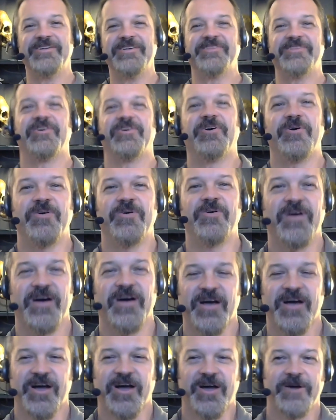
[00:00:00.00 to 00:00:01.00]
So,
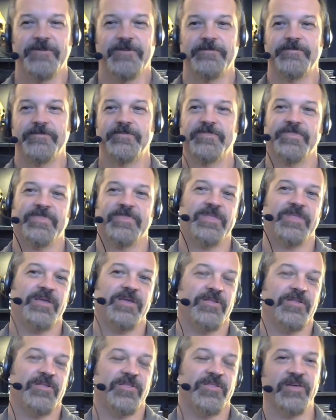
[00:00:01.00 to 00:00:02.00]

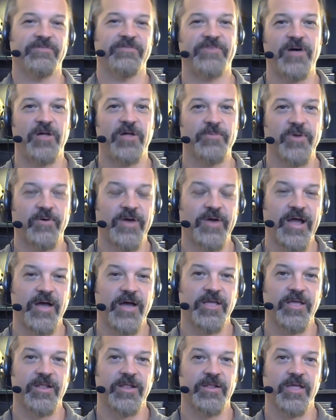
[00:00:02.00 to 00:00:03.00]
you know, the thing followed me
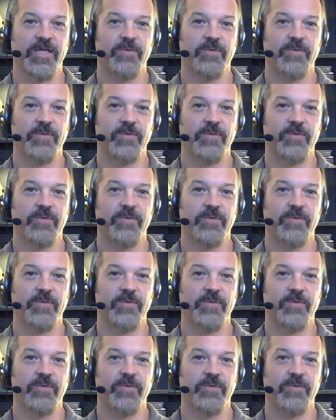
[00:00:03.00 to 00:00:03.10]
around,